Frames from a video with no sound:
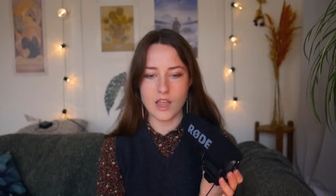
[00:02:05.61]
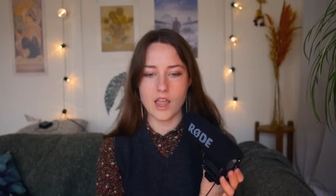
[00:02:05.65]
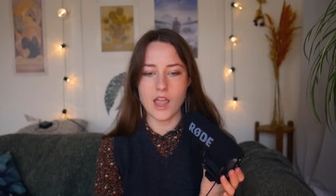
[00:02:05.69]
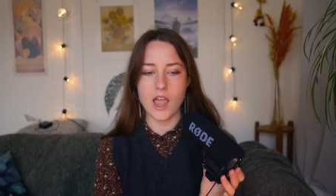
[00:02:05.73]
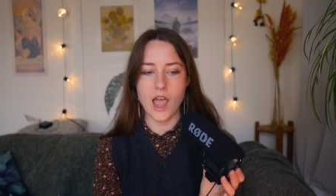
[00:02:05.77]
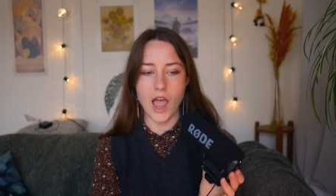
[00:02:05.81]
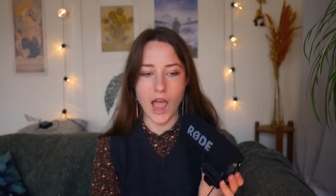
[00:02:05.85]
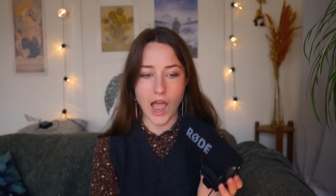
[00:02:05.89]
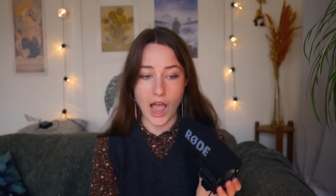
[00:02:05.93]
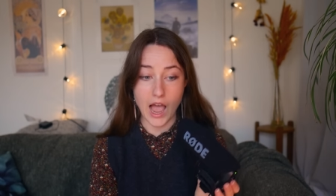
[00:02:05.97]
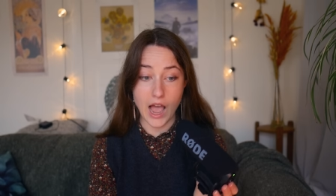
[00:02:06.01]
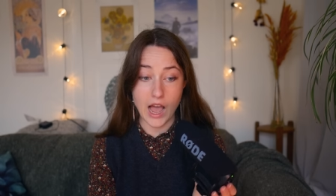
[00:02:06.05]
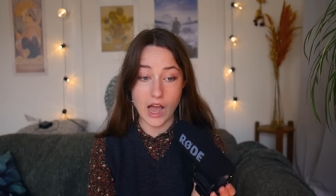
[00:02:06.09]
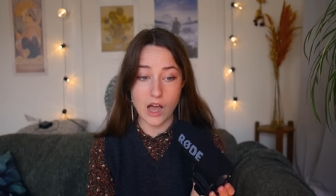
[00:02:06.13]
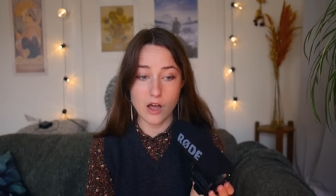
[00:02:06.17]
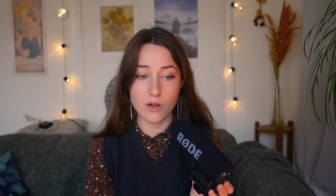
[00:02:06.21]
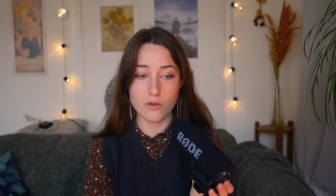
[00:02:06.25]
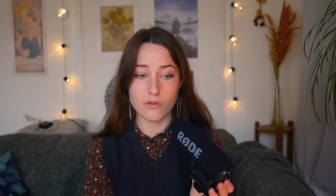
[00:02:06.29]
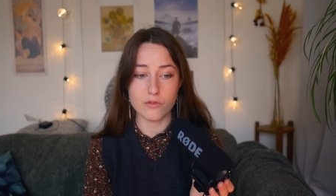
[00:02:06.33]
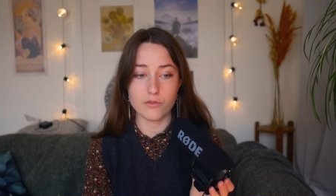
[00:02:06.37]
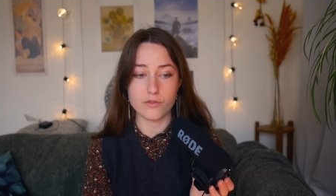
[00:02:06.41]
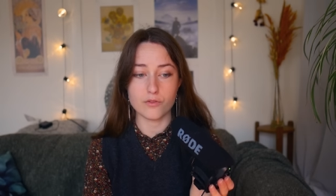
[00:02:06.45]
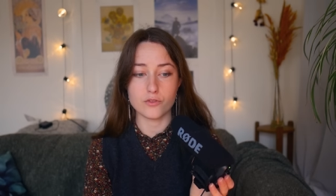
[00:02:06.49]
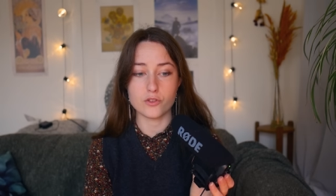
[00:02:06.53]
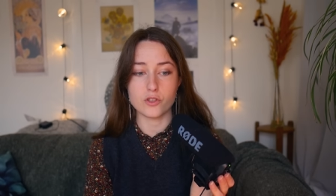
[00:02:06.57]

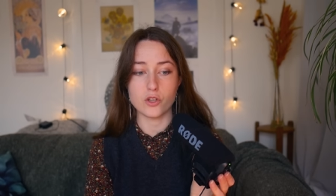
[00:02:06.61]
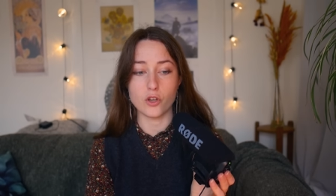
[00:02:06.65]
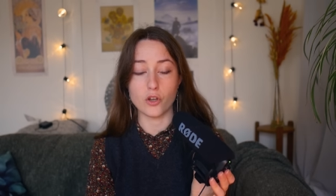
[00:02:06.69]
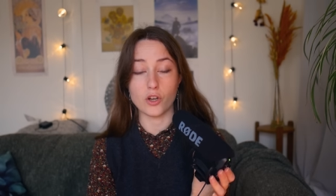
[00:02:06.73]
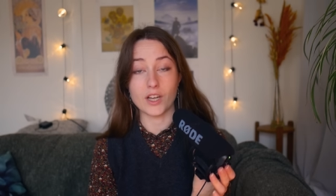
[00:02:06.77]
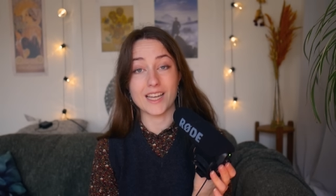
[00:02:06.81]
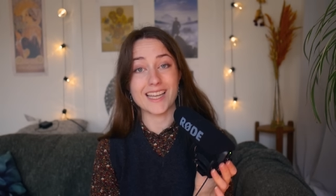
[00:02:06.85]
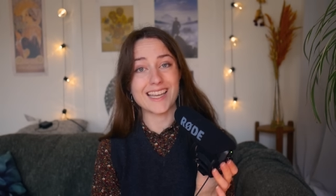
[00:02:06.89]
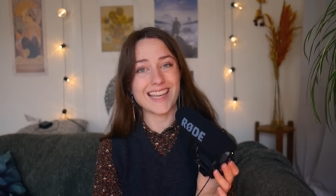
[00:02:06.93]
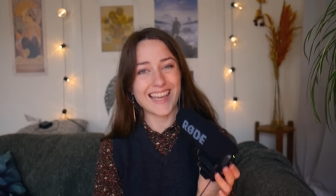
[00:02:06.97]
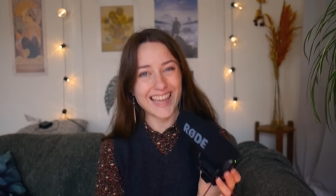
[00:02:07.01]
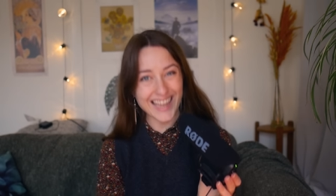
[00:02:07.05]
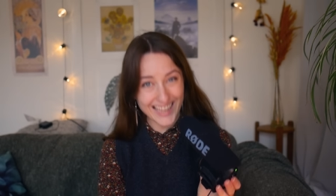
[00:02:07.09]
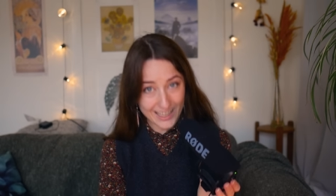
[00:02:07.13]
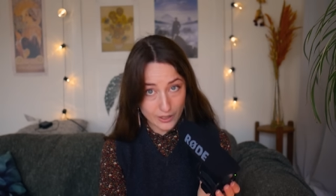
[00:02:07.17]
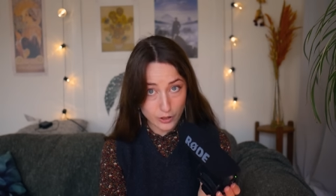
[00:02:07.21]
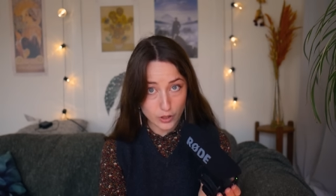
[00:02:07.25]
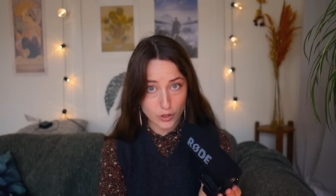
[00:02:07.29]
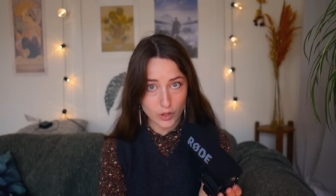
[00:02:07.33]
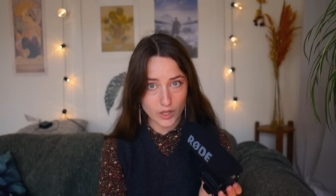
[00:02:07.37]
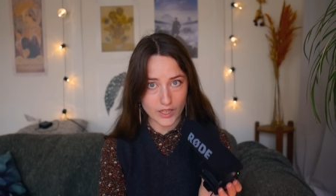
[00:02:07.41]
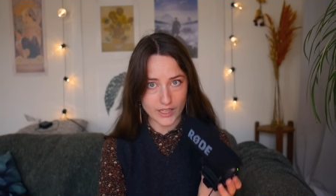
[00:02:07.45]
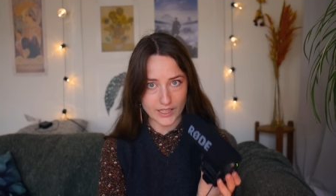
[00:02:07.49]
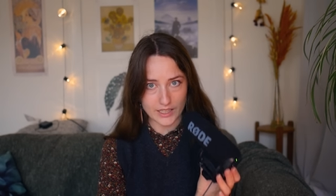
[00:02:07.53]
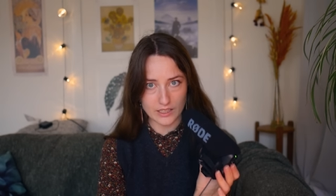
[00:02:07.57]
have to
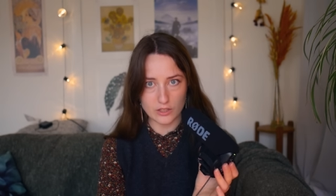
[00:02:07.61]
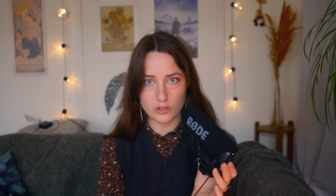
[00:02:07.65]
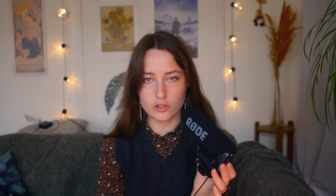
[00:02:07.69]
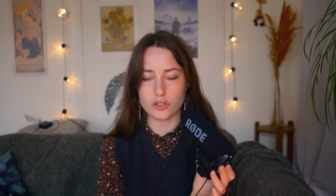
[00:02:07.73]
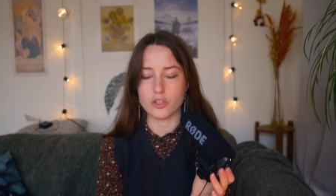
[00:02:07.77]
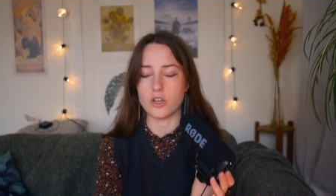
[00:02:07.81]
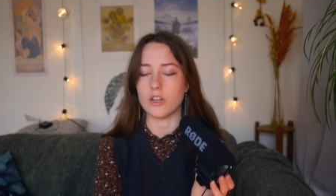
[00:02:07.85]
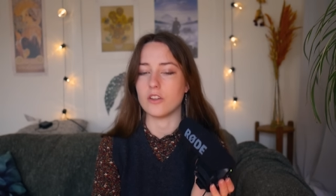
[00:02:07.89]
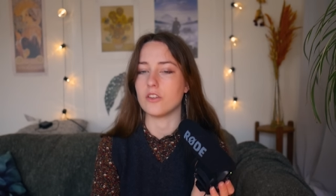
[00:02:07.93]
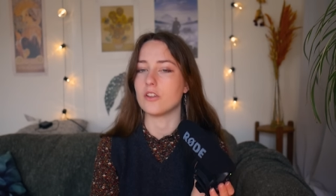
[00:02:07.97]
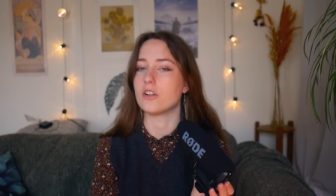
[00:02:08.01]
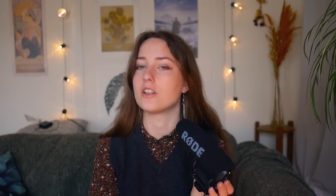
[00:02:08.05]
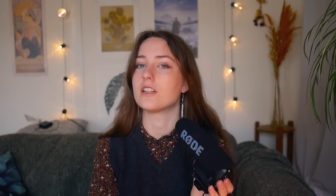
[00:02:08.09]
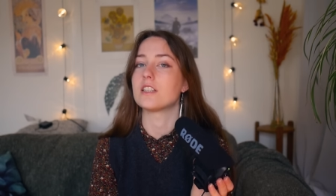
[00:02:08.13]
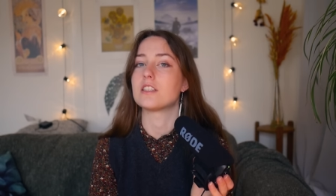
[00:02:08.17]
kill each other.